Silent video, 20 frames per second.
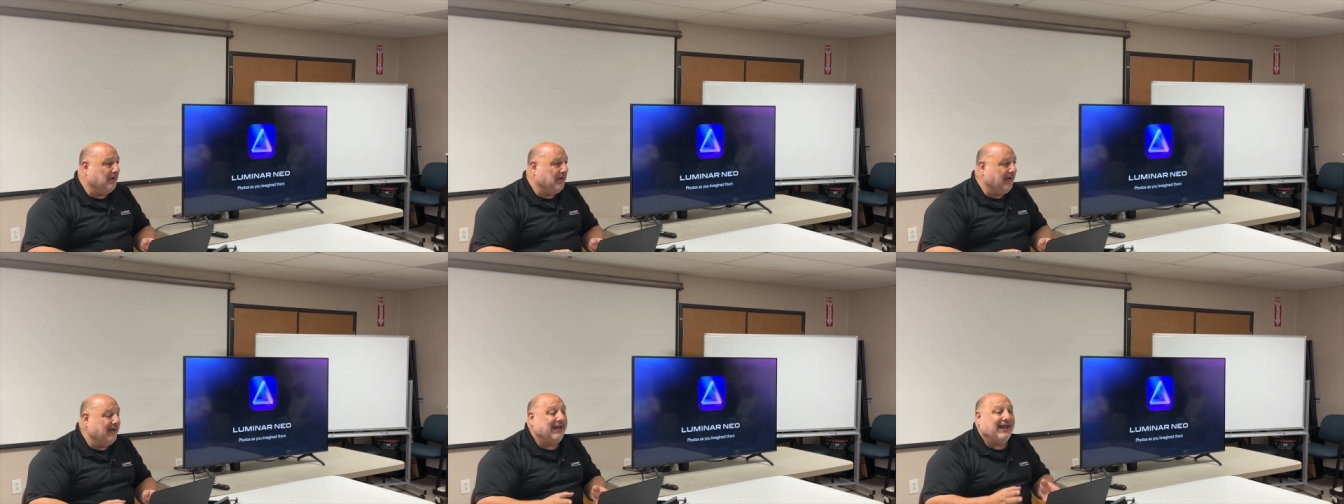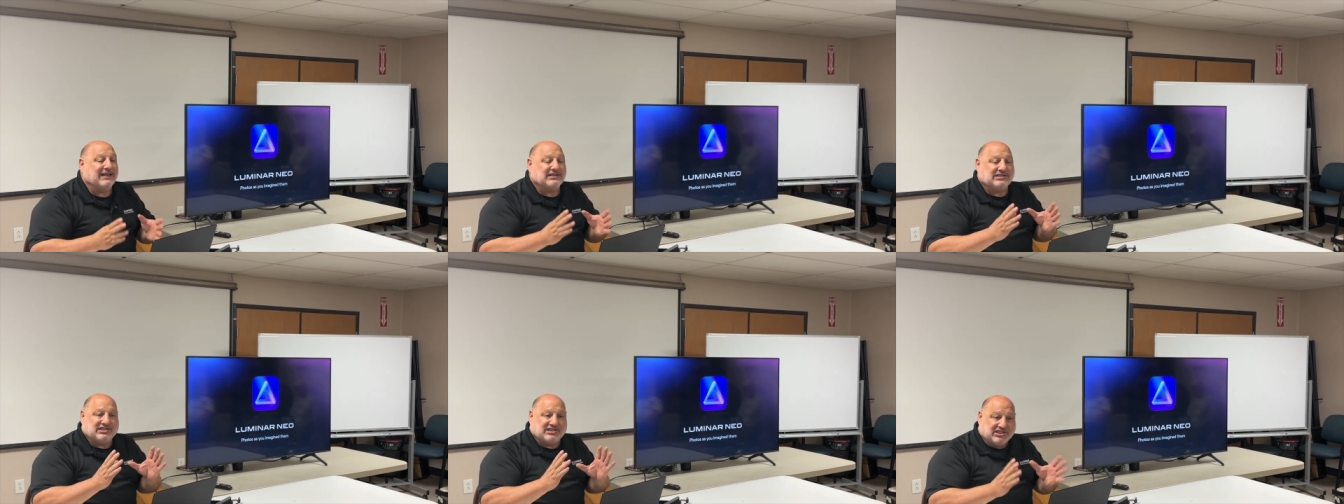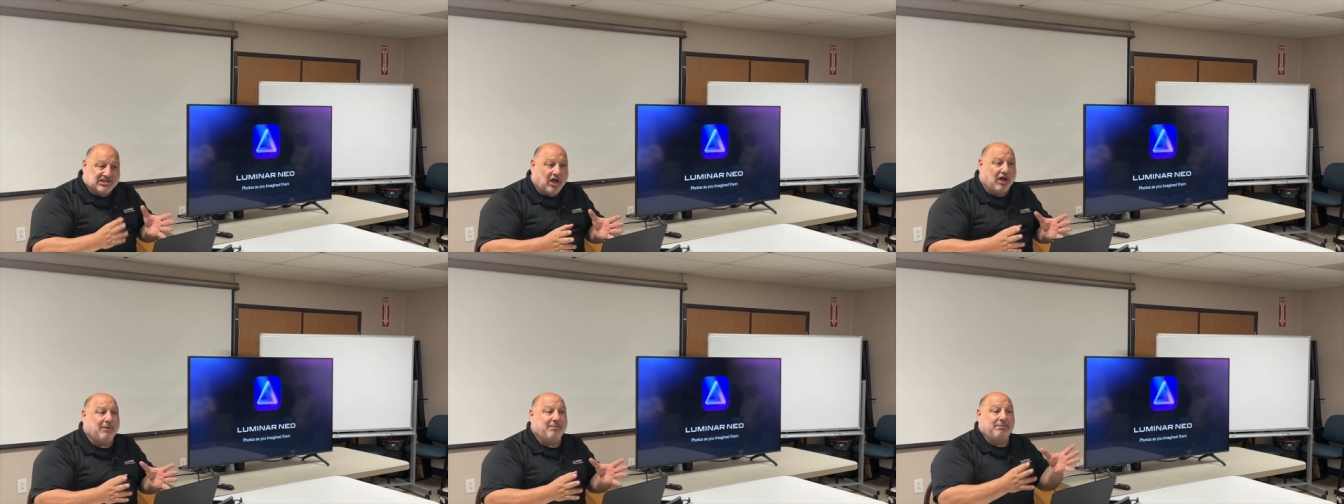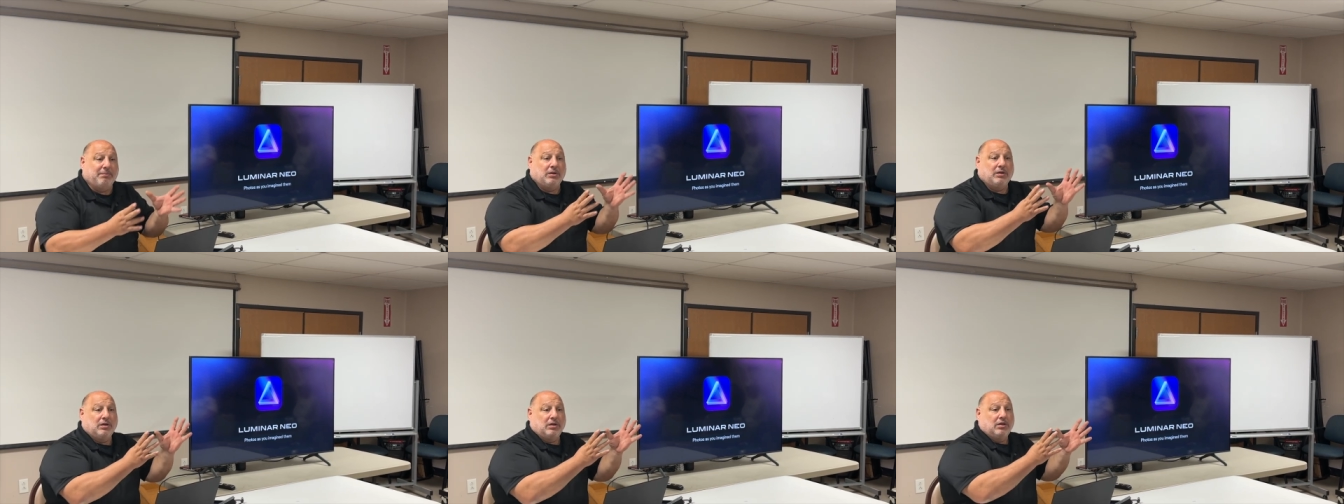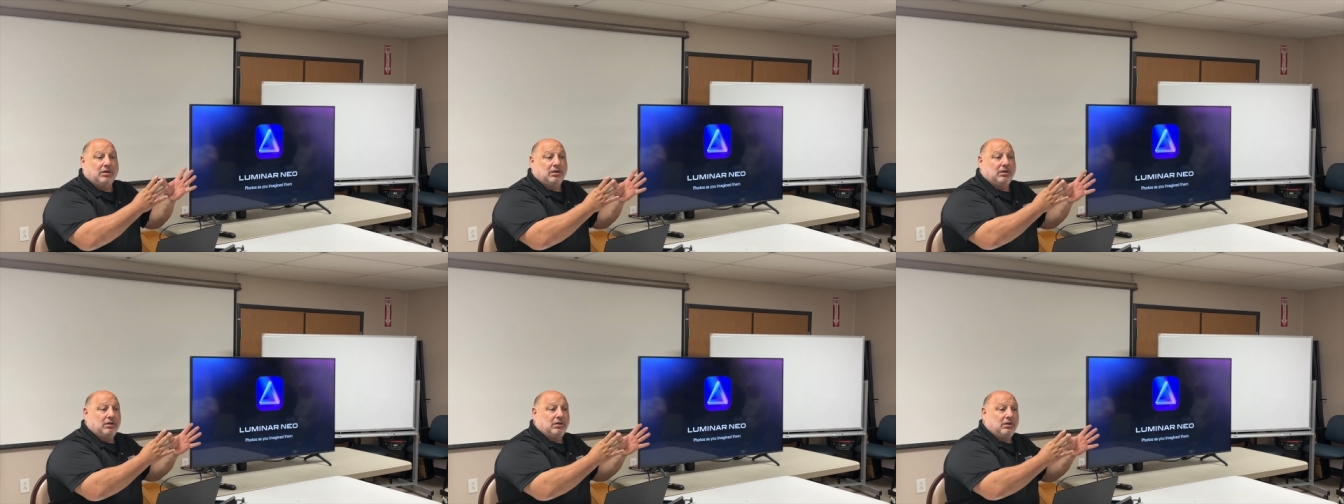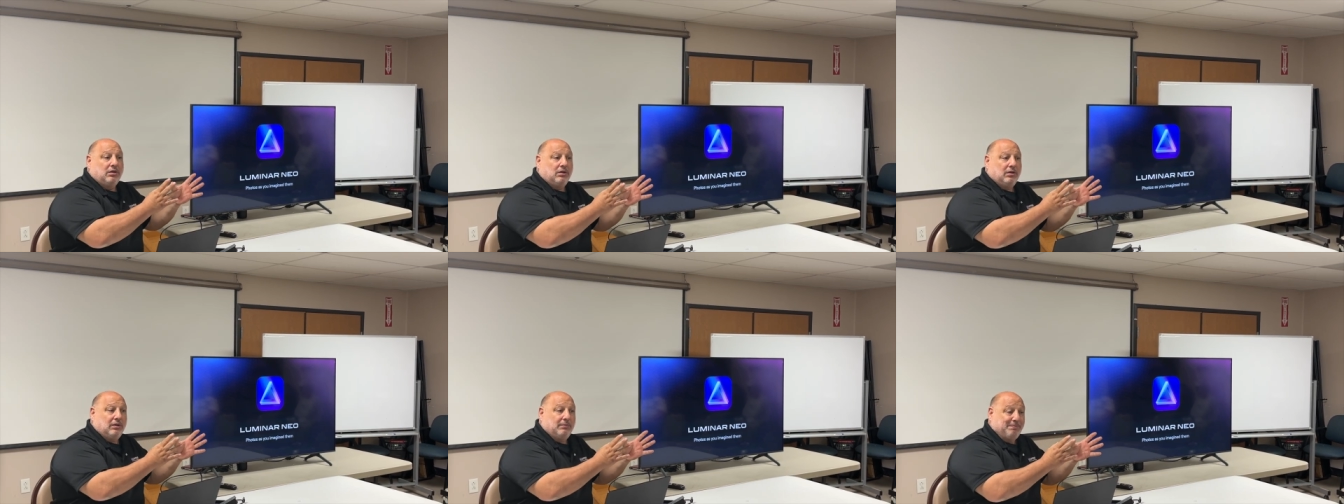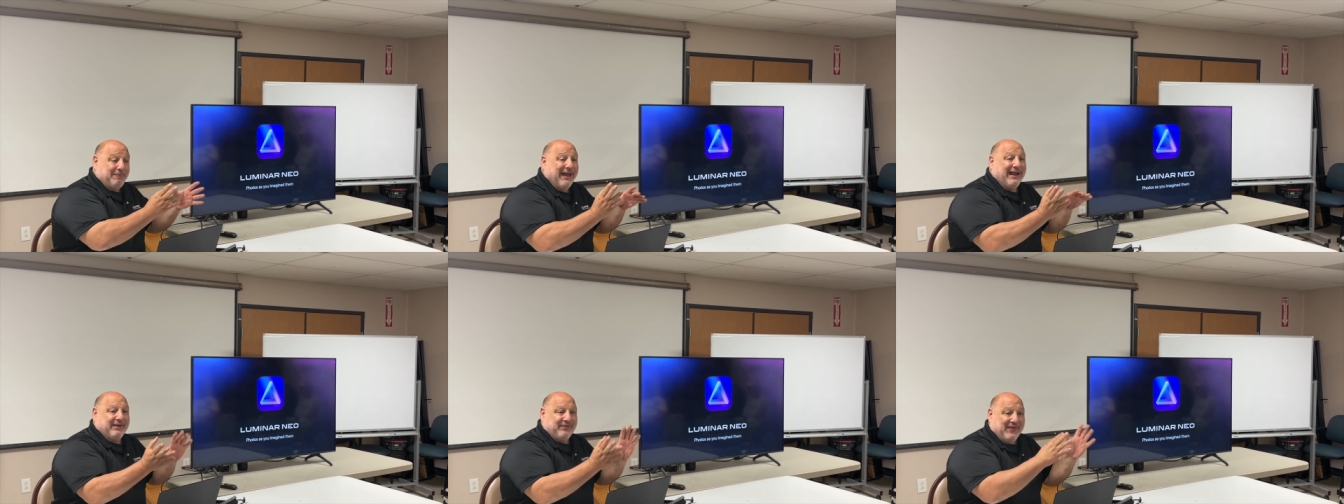It has some,
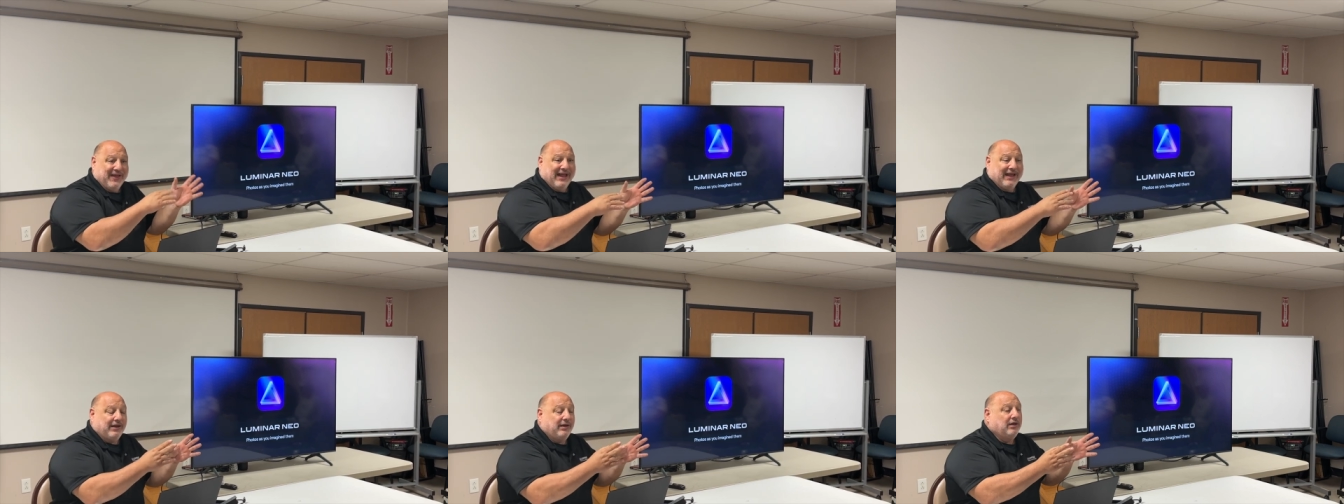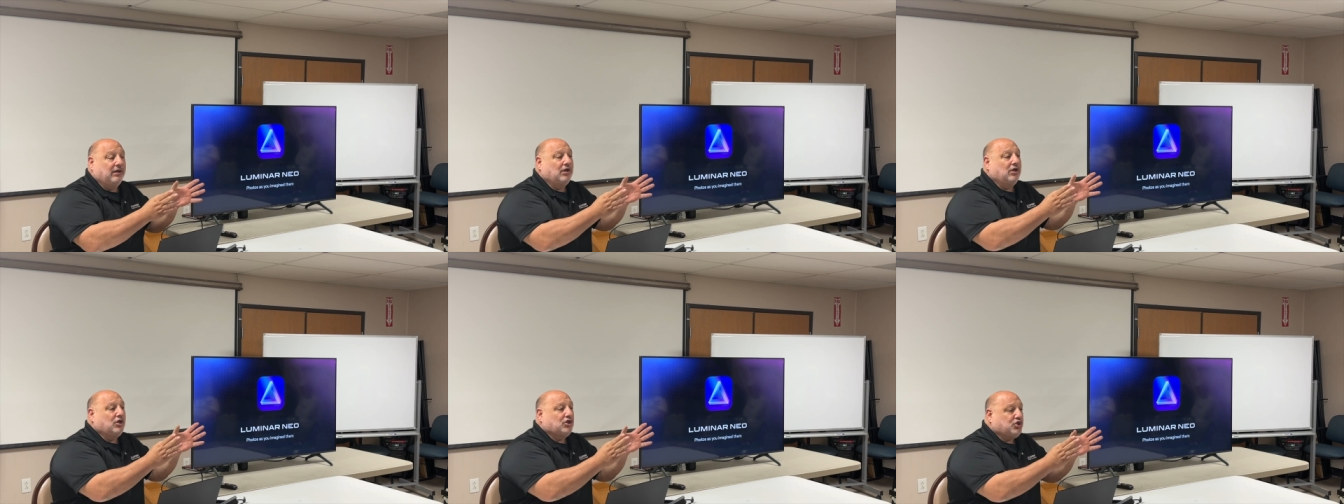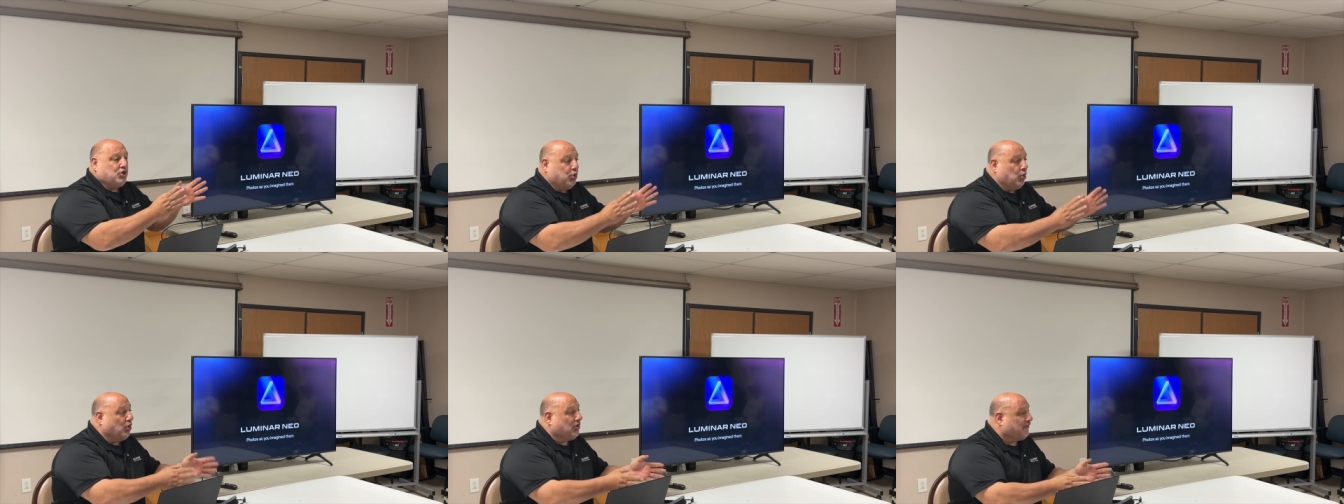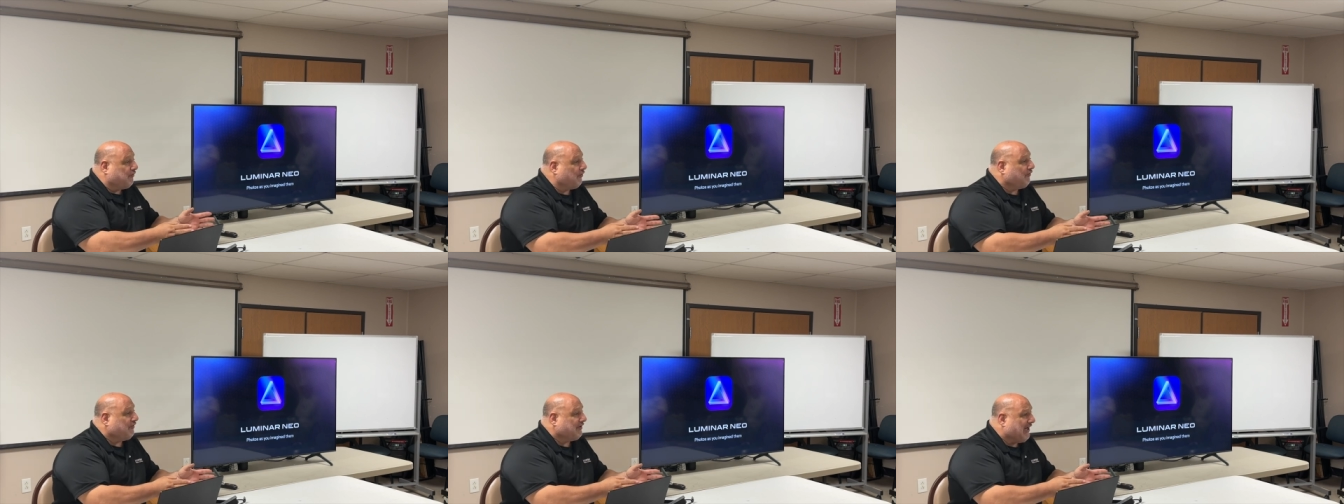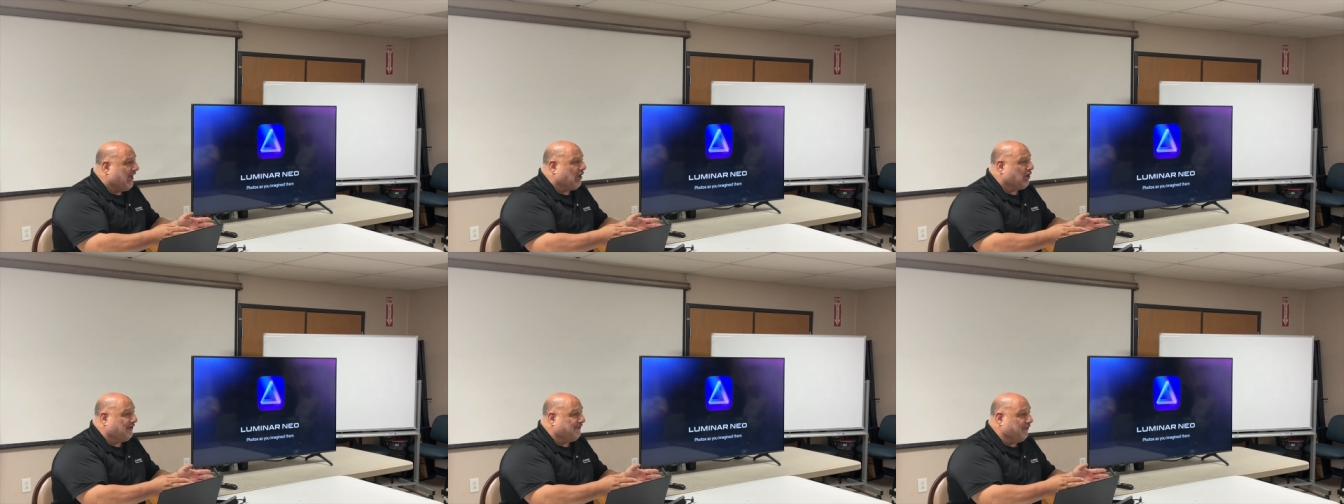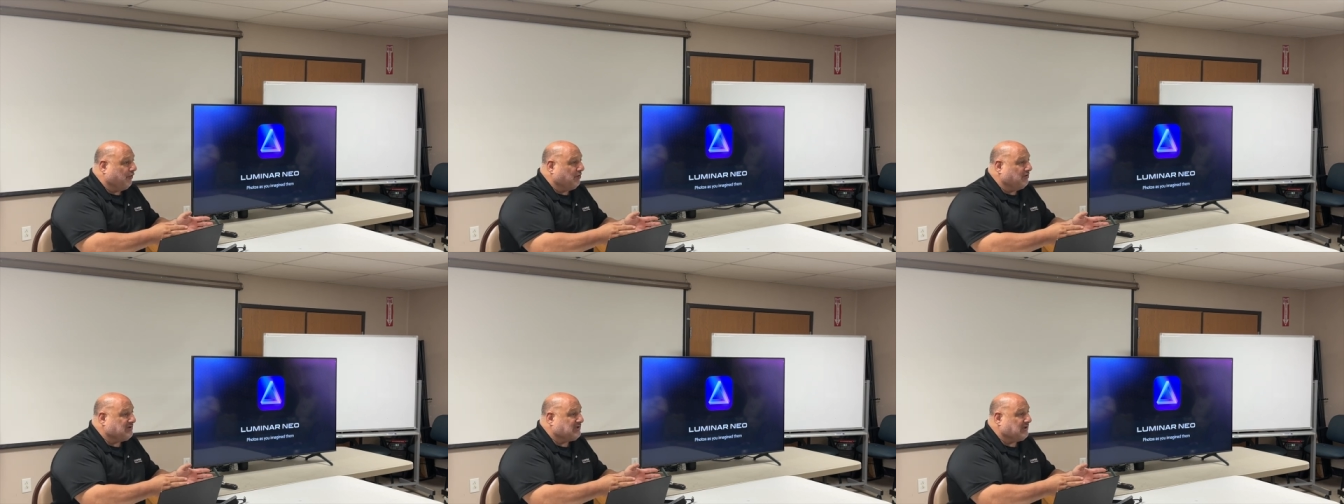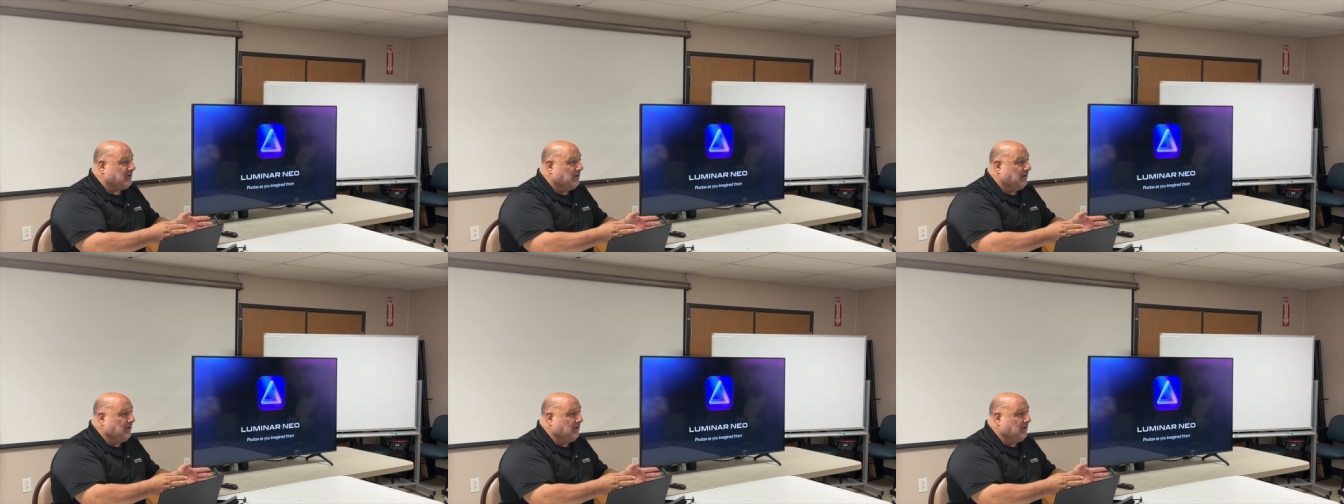back then, tools for photographers